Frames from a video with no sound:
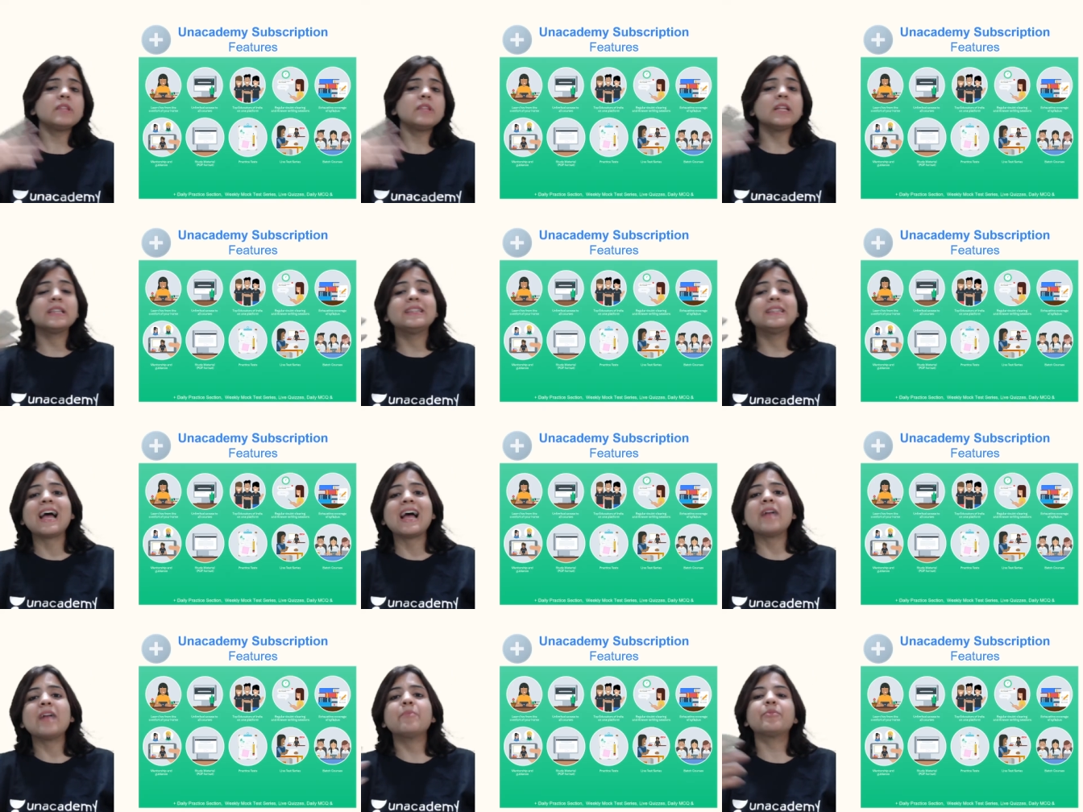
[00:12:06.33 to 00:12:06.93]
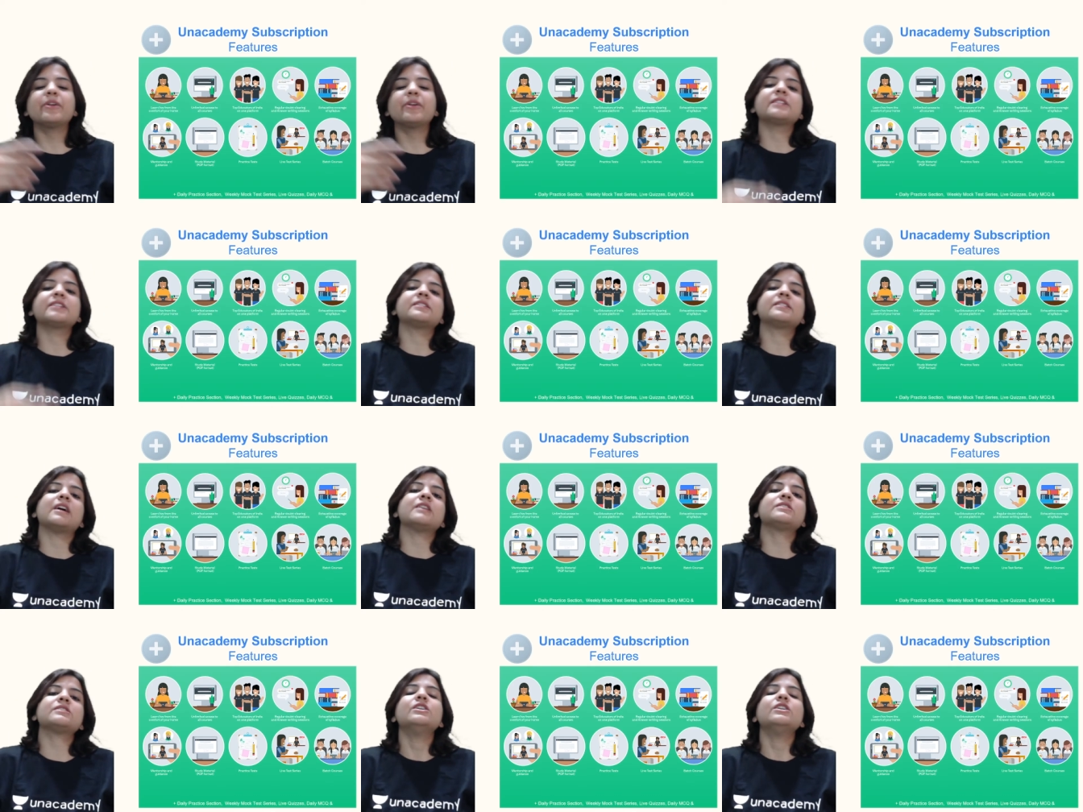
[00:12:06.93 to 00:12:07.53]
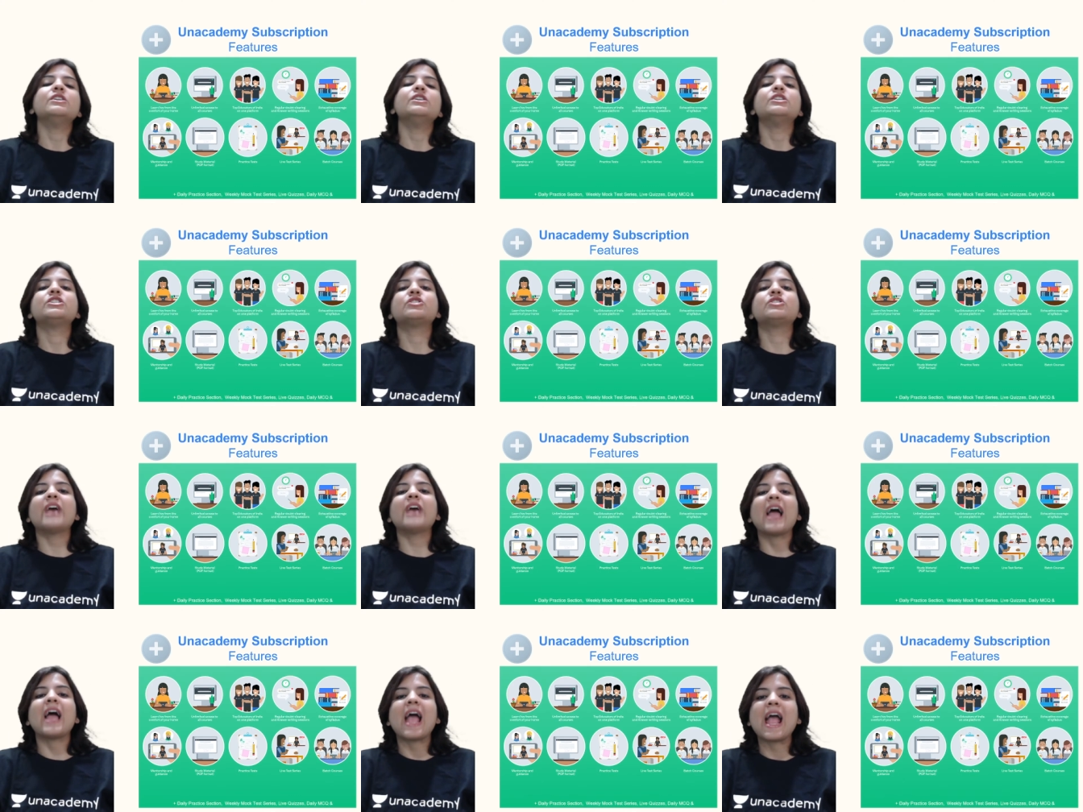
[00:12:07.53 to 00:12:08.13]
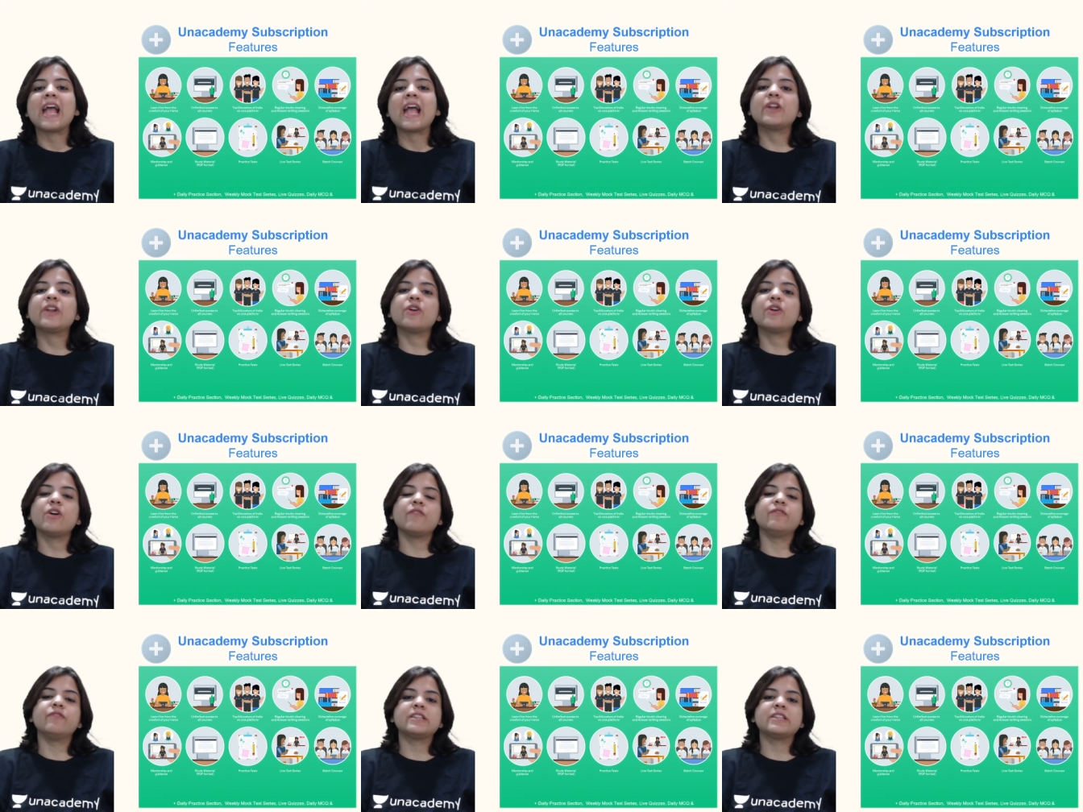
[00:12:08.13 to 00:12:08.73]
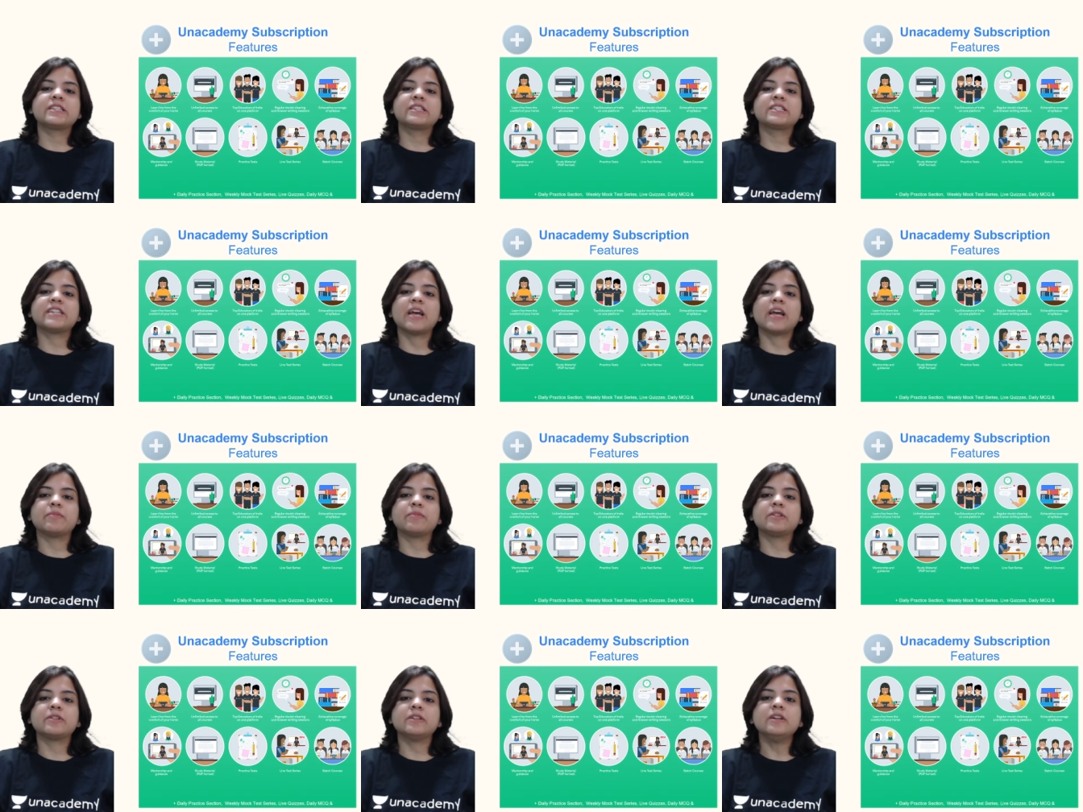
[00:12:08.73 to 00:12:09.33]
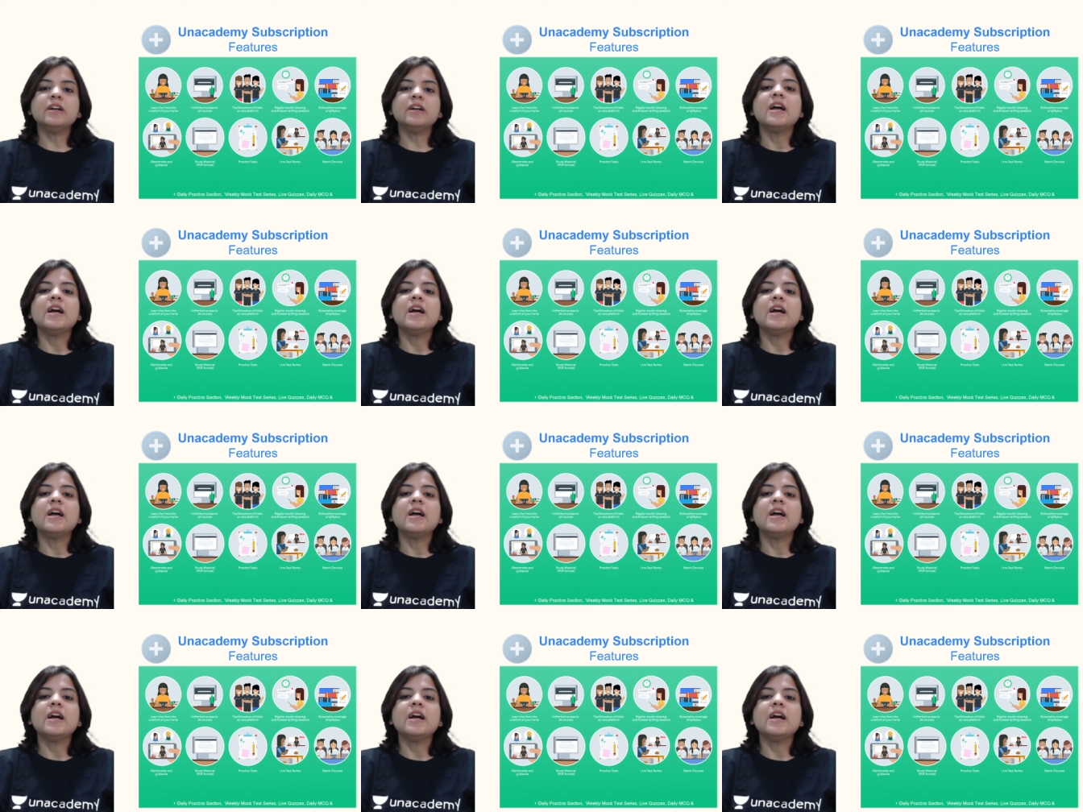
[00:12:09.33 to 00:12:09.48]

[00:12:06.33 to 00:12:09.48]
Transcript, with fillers: That brings us to the end of this chapter.